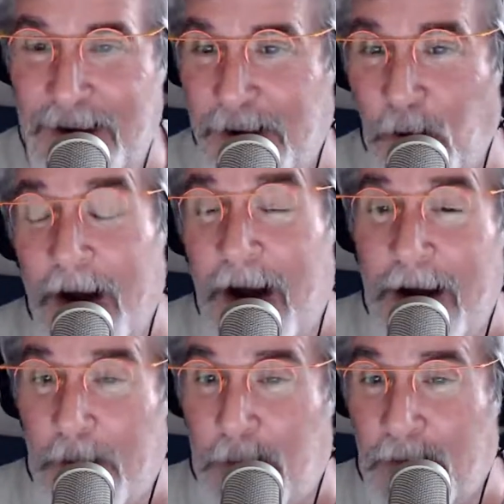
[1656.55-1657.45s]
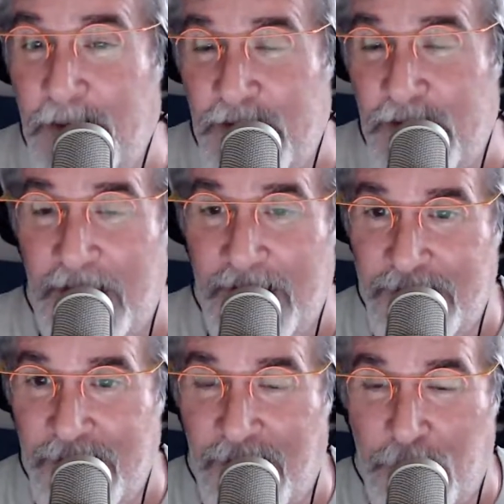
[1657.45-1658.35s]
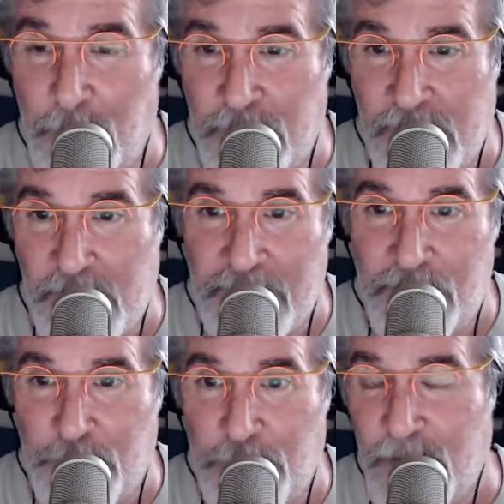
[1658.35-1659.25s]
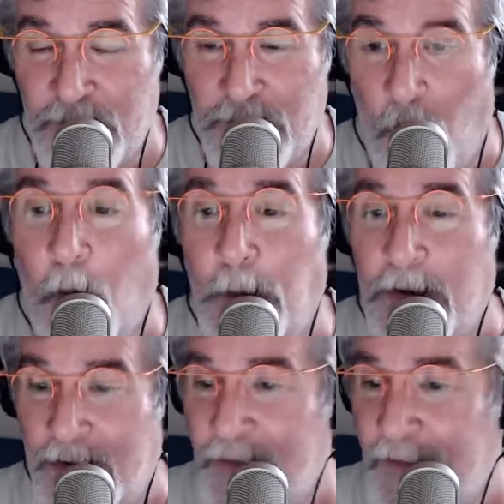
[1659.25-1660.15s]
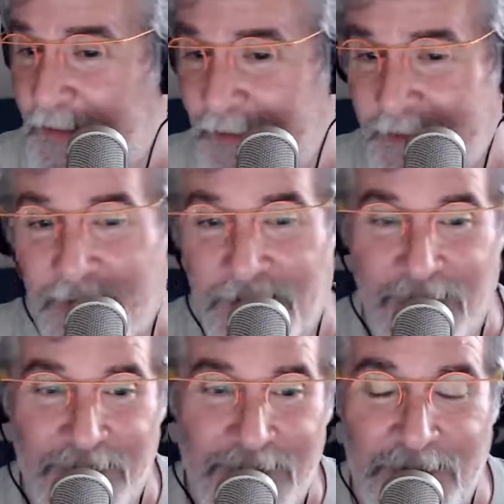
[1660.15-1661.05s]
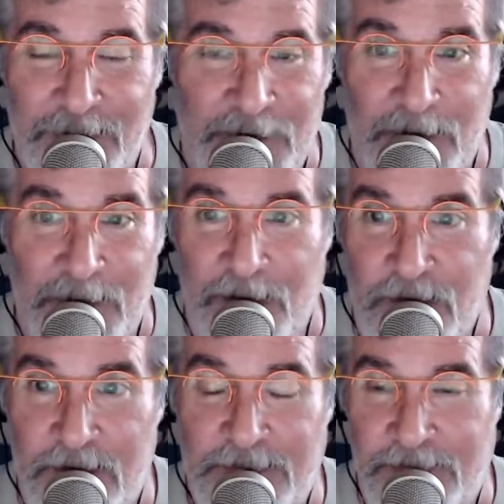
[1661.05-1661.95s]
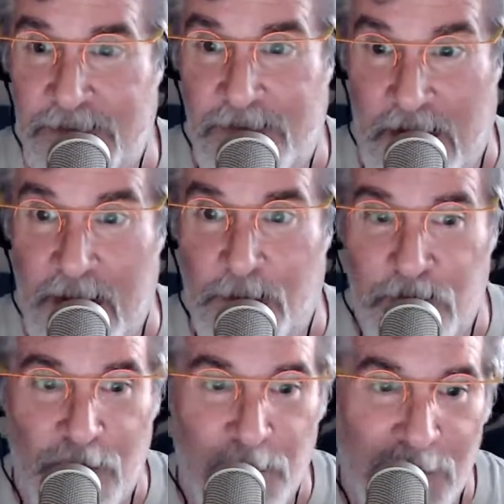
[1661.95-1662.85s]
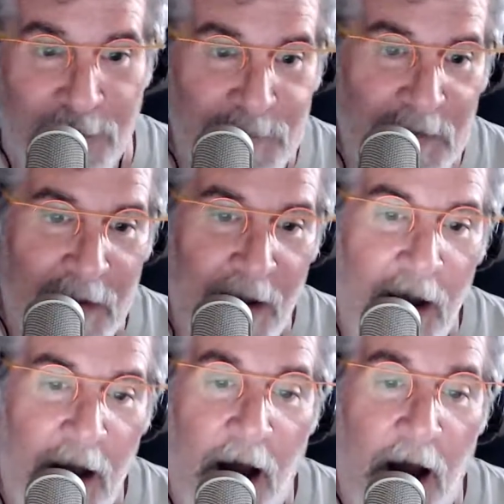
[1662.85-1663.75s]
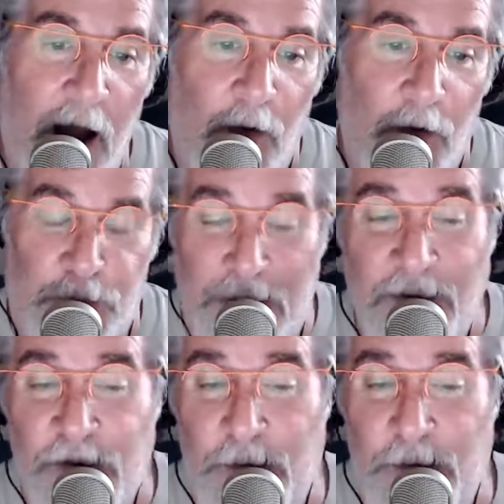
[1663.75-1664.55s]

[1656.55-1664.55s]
a way, I appreciate Representative Shepard's openness, even if it is damn stupid. Well, speaking of something